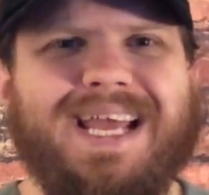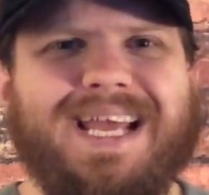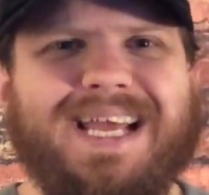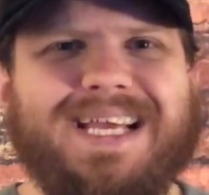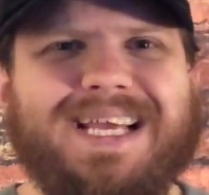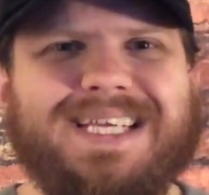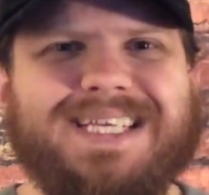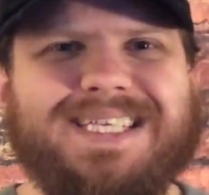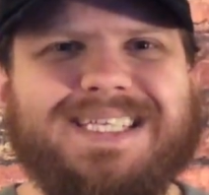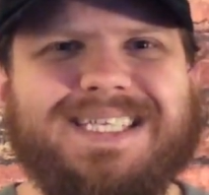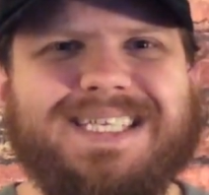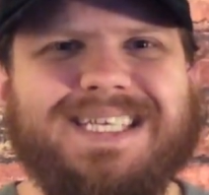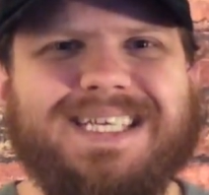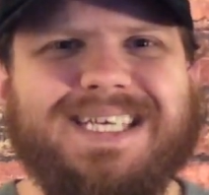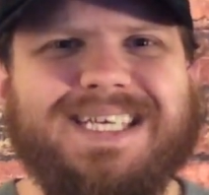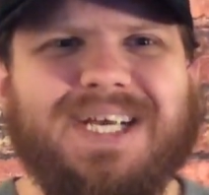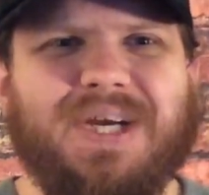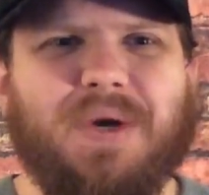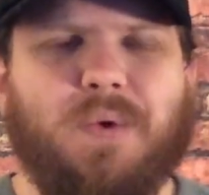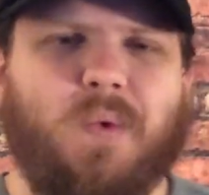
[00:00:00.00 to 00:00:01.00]
is
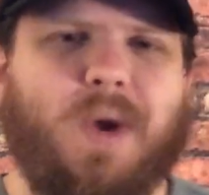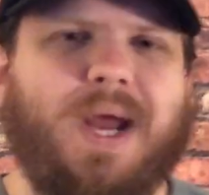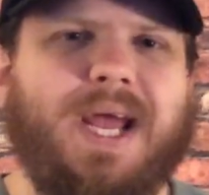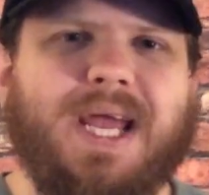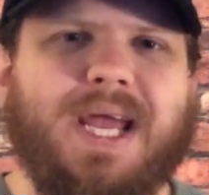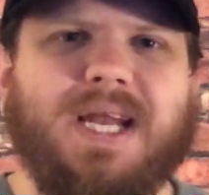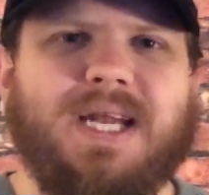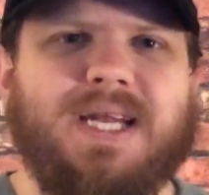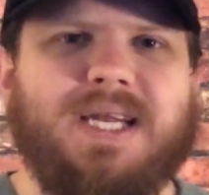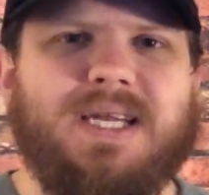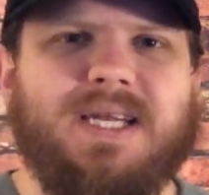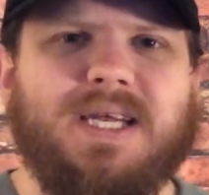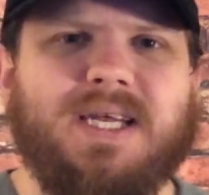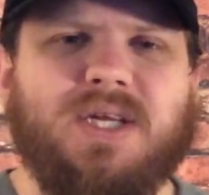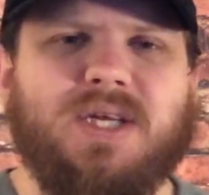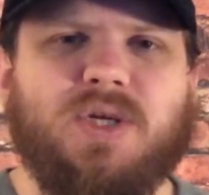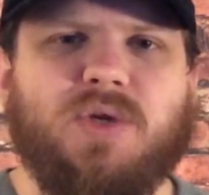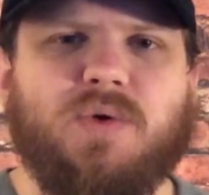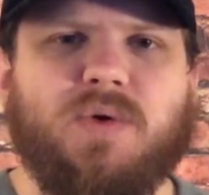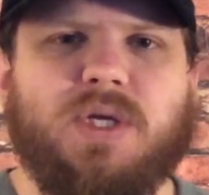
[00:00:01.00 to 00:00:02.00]
Rey
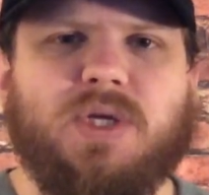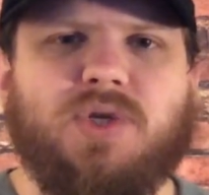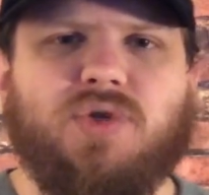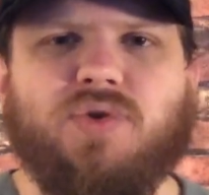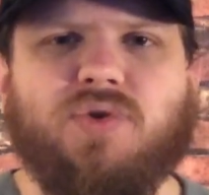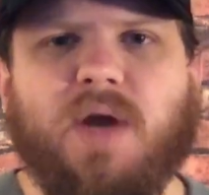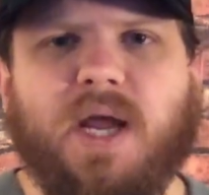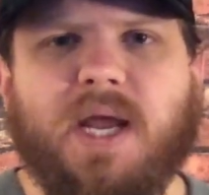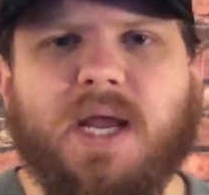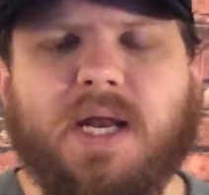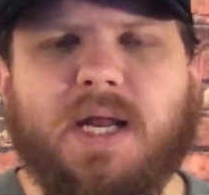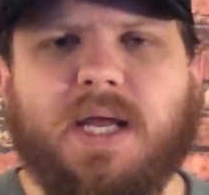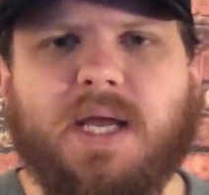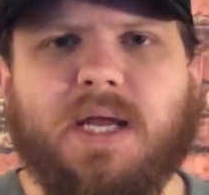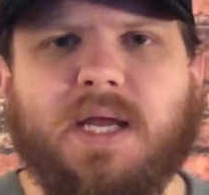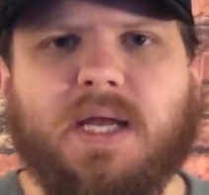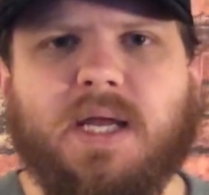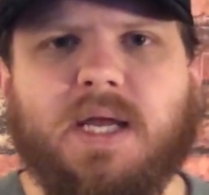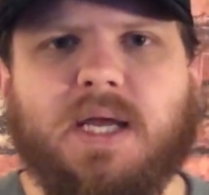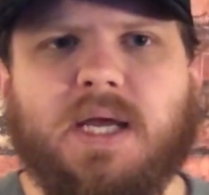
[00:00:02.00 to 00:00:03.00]
didn't do any
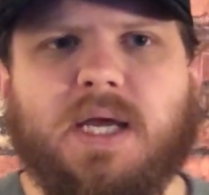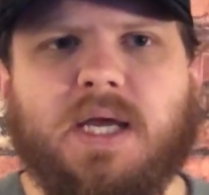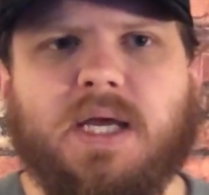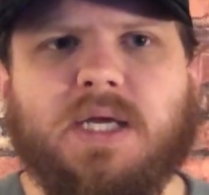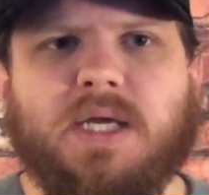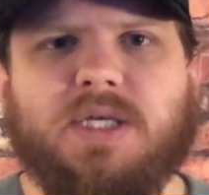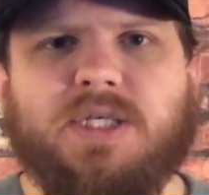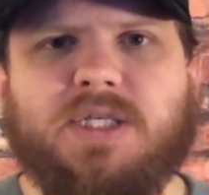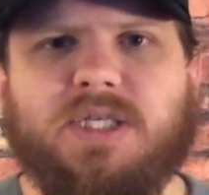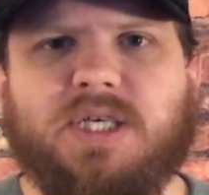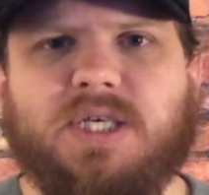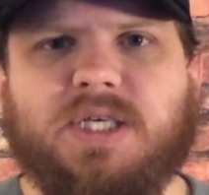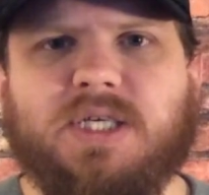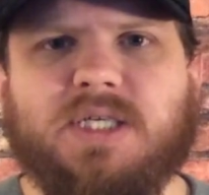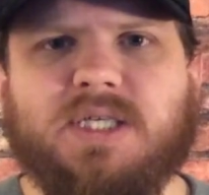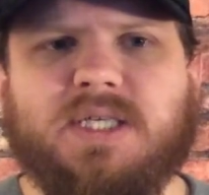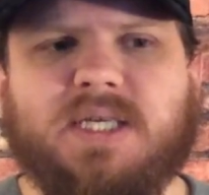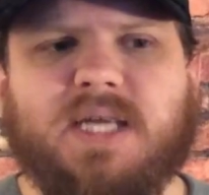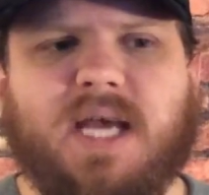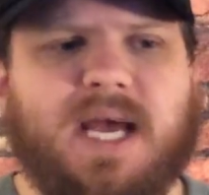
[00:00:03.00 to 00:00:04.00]
training. She
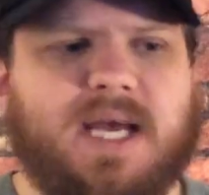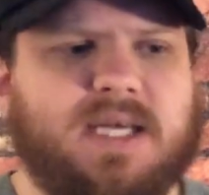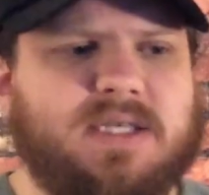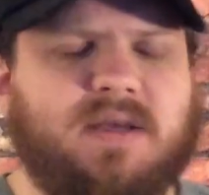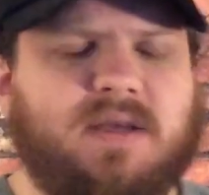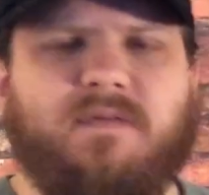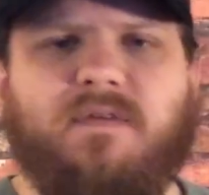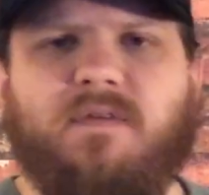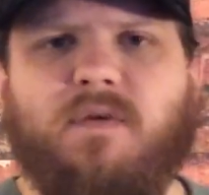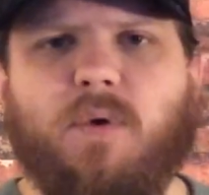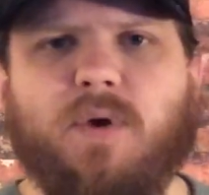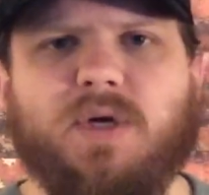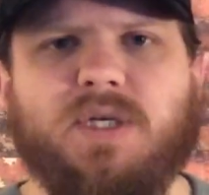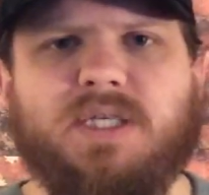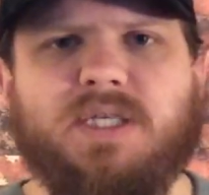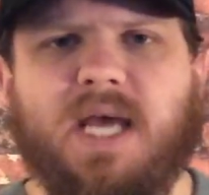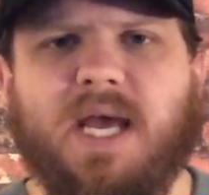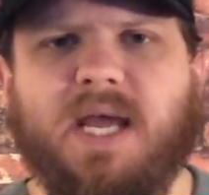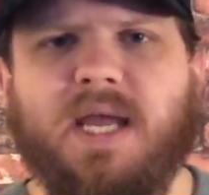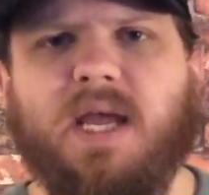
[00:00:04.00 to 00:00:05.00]
just has the Force
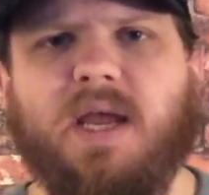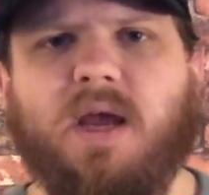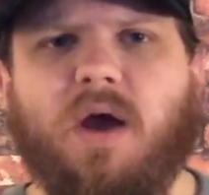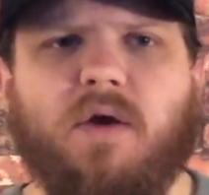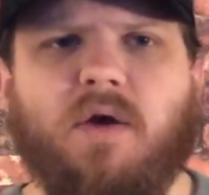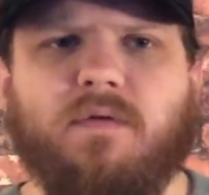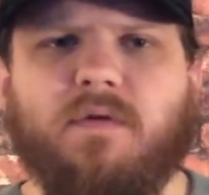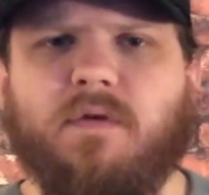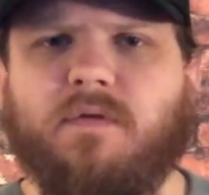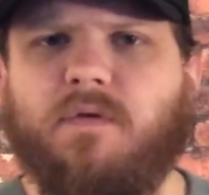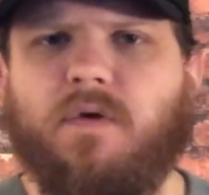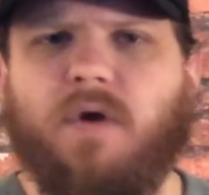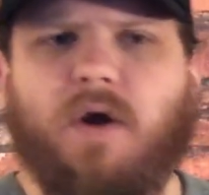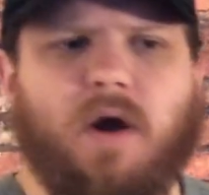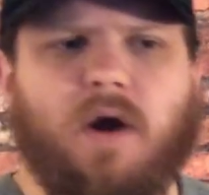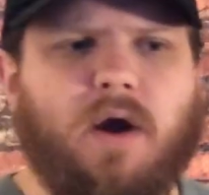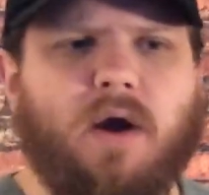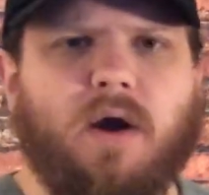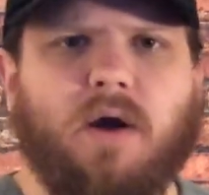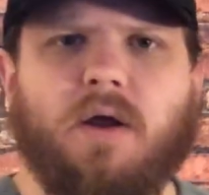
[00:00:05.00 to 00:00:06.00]
taking over for
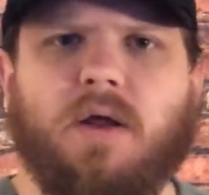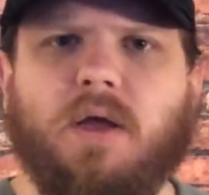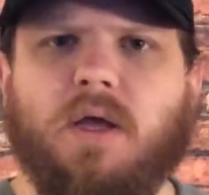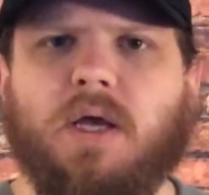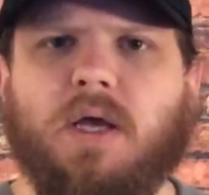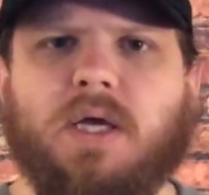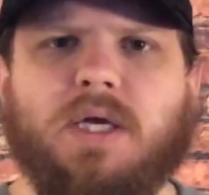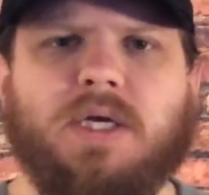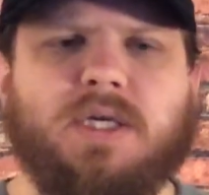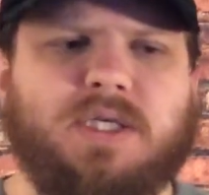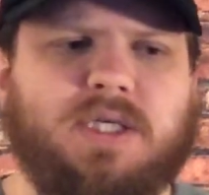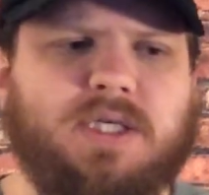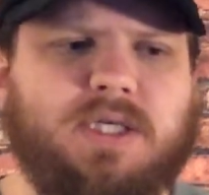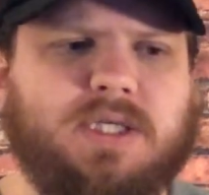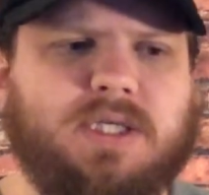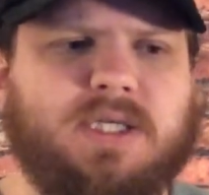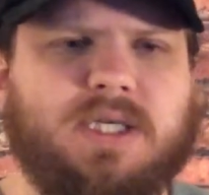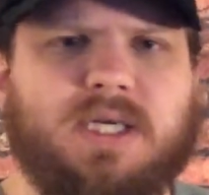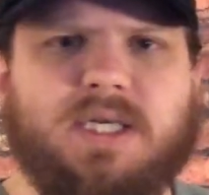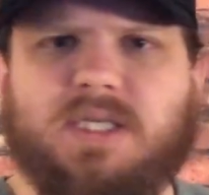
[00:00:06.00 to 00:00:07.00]
her.
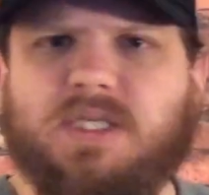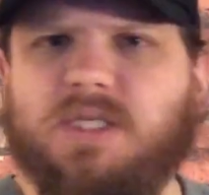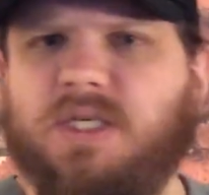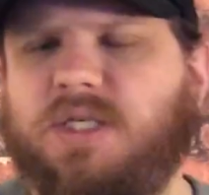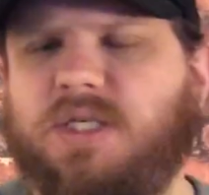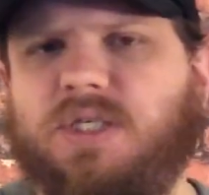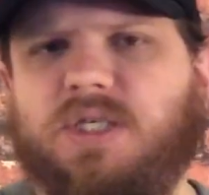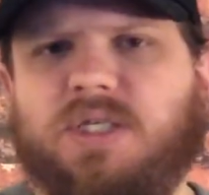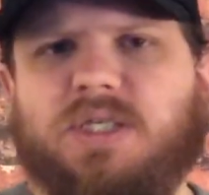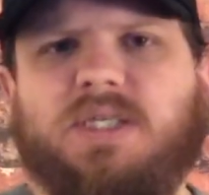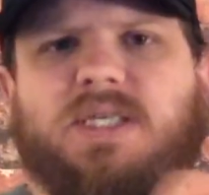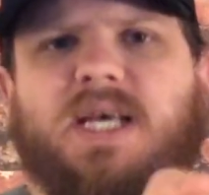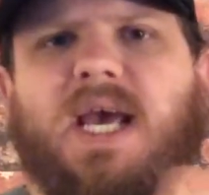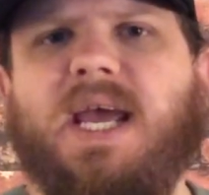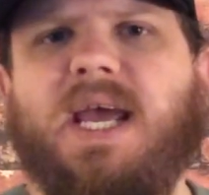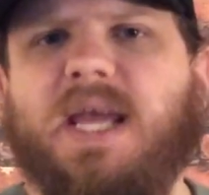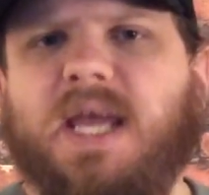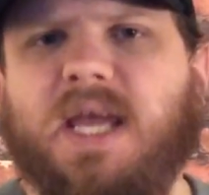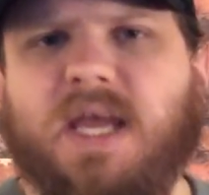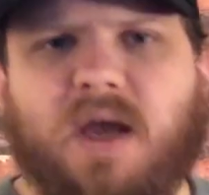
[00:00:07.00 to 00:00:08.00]
It's just
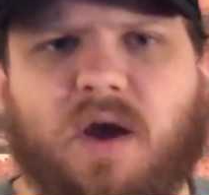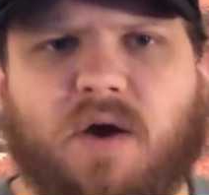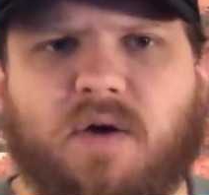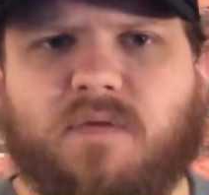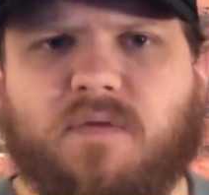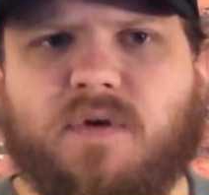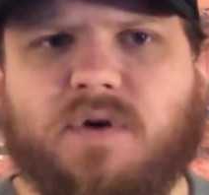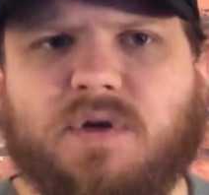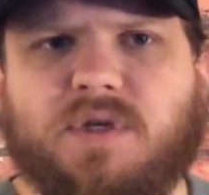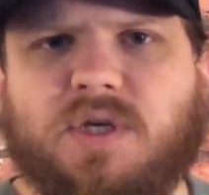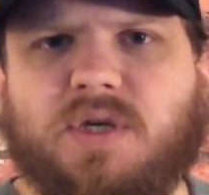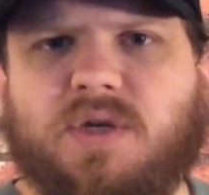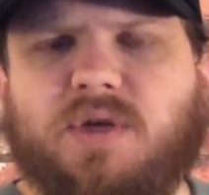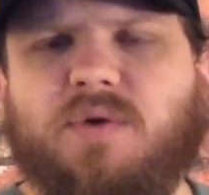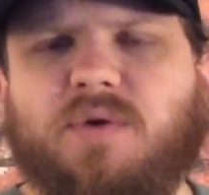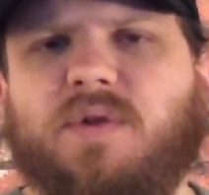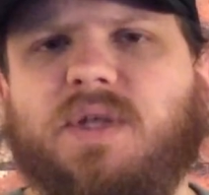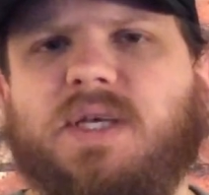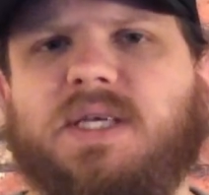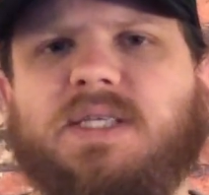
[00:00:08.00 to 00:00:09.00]
taking over to
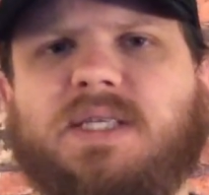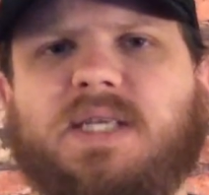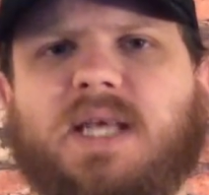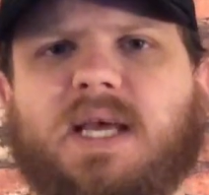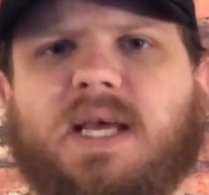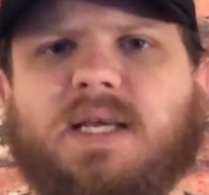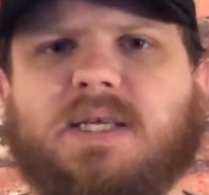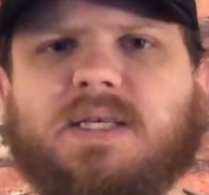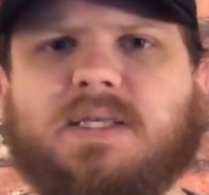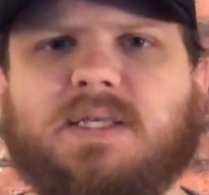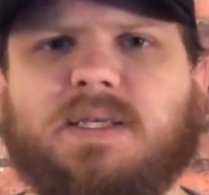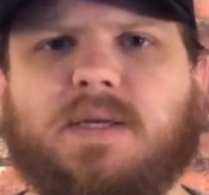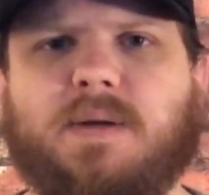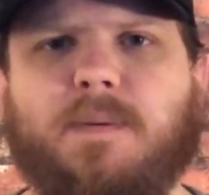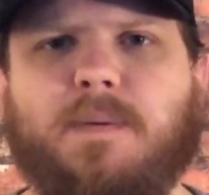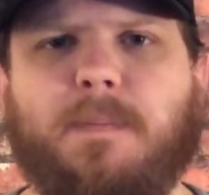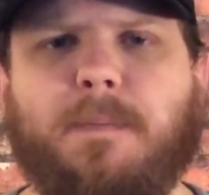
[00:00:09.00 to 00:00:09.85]
do these things.